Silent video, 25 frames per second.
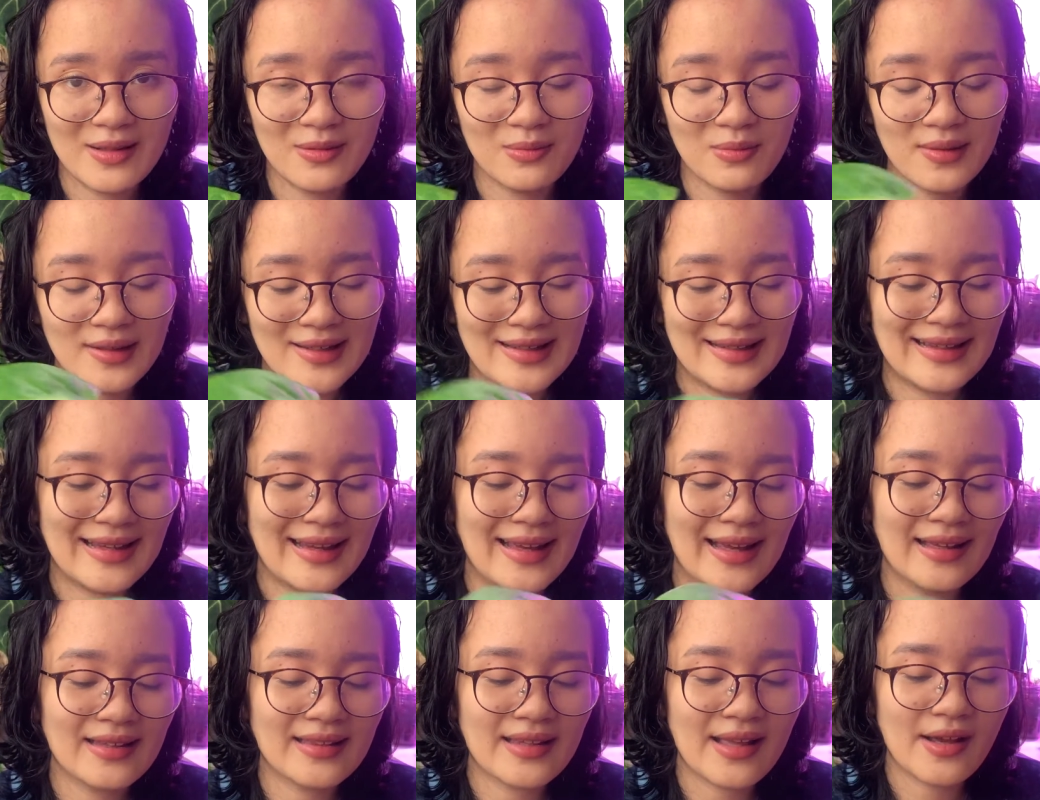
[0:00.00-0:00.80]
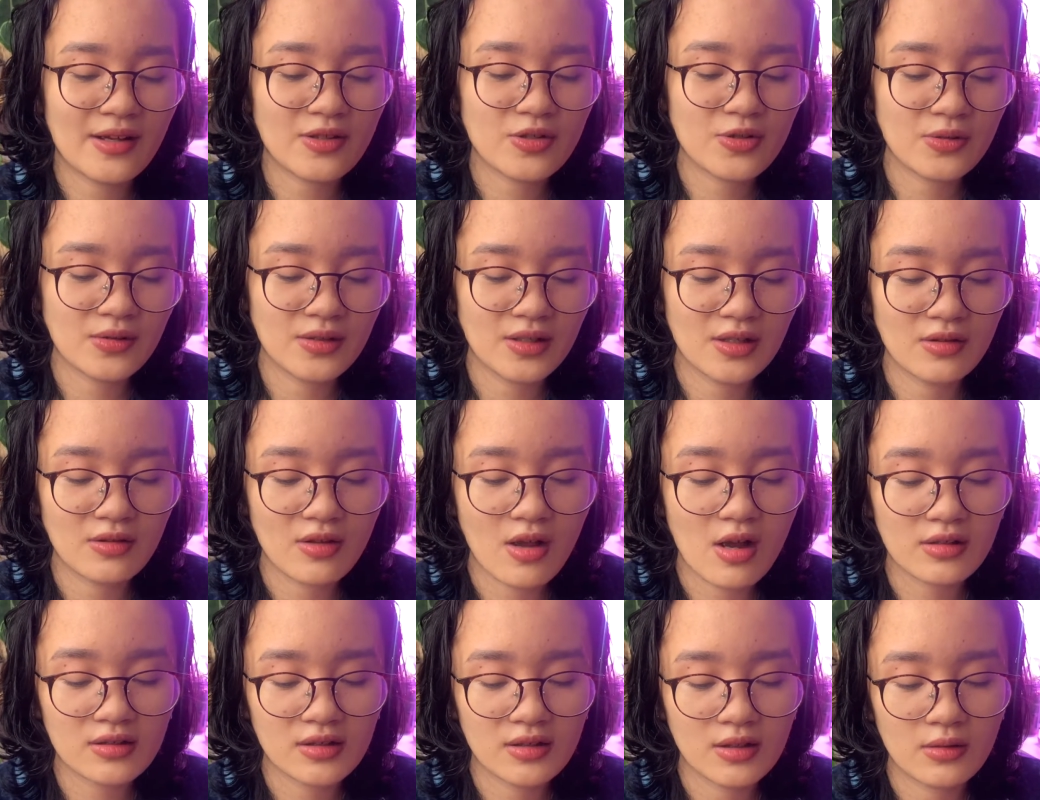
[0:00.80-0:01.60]
my cat actually
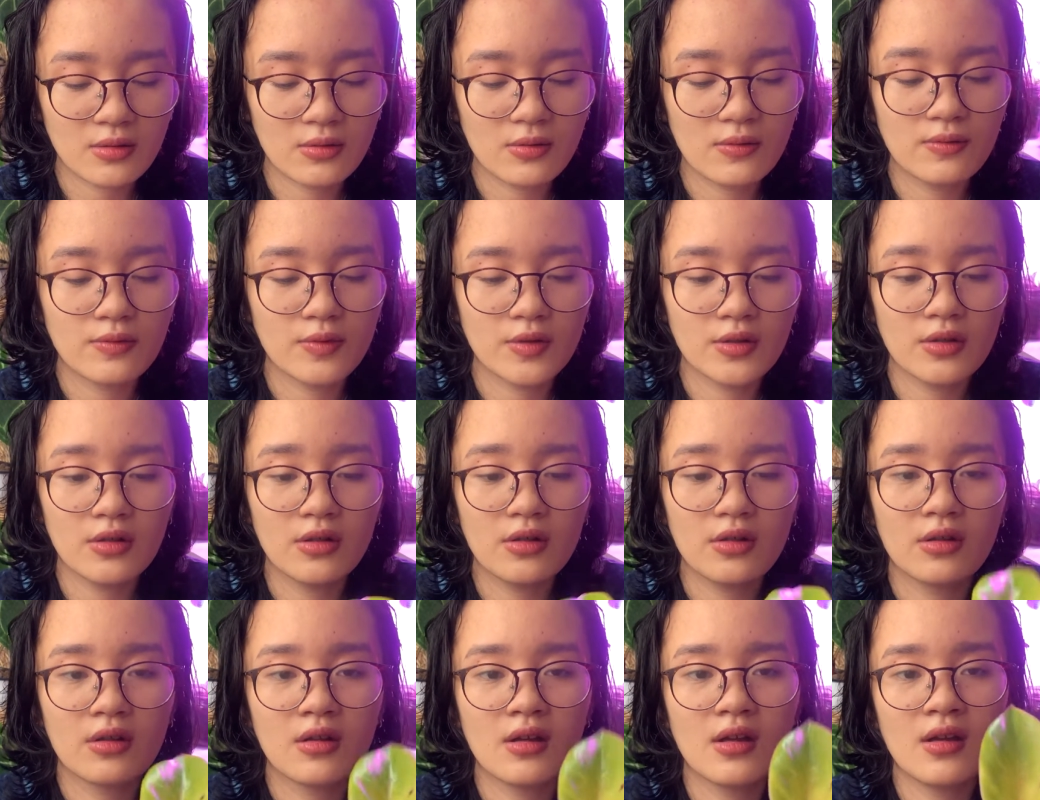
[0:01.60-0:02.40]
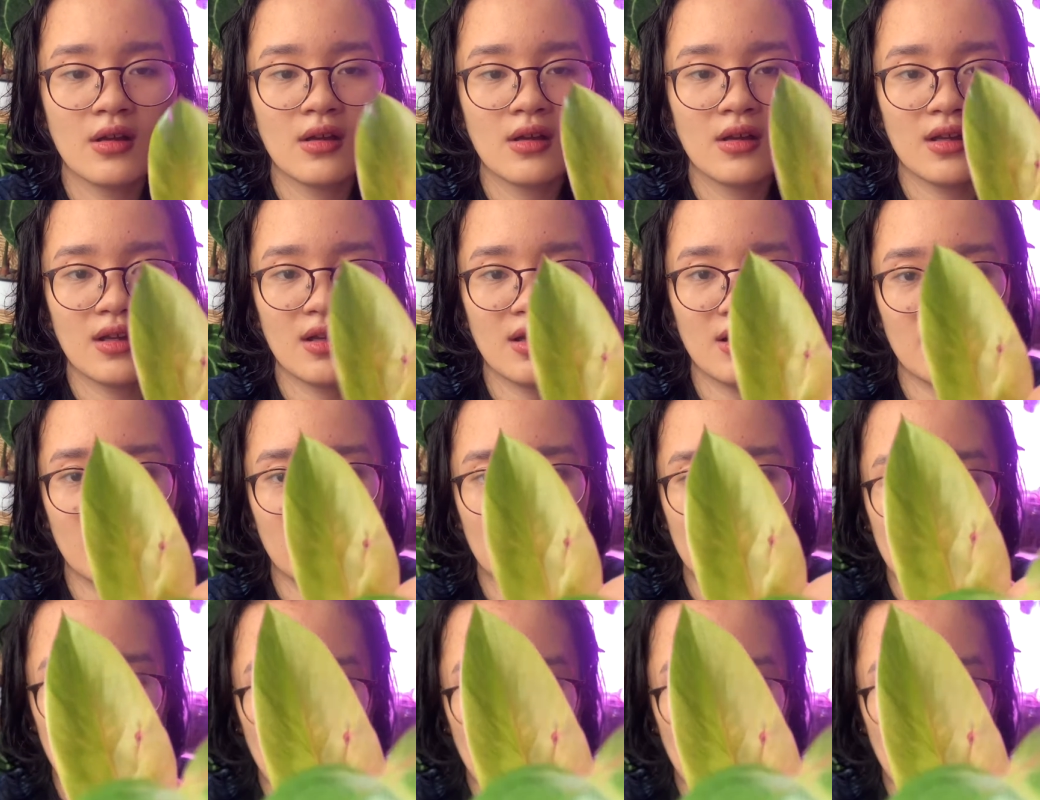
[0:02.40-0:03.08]
knocked it over and did